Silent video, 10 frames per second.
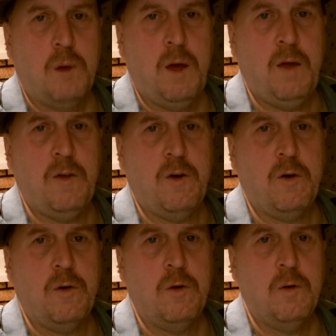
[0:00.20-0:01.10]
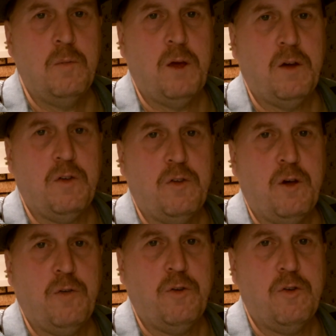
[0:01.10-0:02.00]
Hey there, meatless
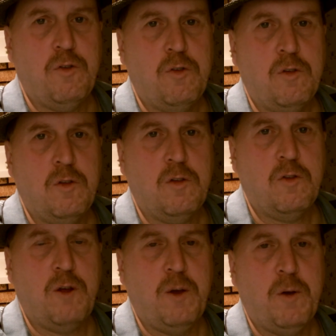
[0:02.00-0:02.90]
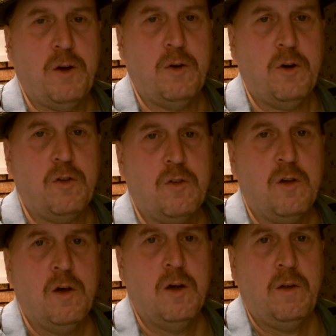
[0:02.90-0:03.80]
lovers. This is Randy Wild Horse,
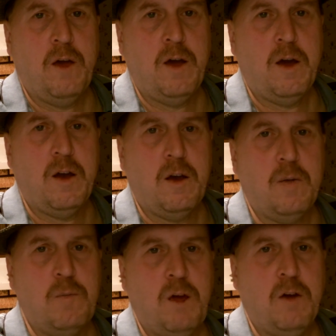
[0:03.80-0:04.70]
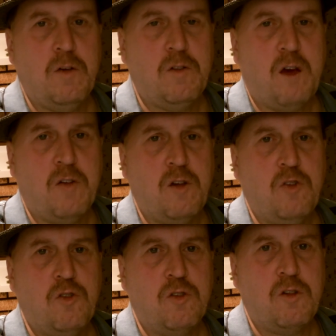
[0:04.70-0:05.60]
and I got a meatless
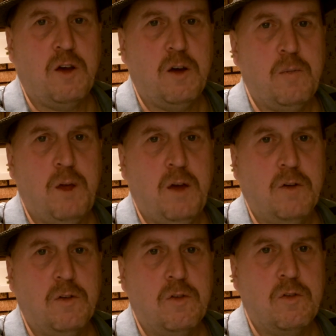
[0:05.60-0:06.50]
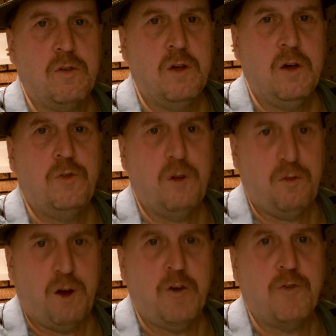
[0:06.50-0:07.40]
sausage skillet meals to
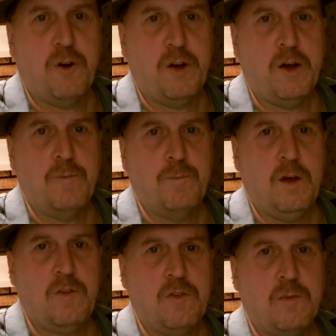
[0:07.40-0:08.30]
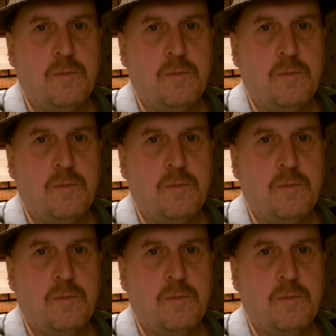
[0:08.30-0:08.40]
try for you. It's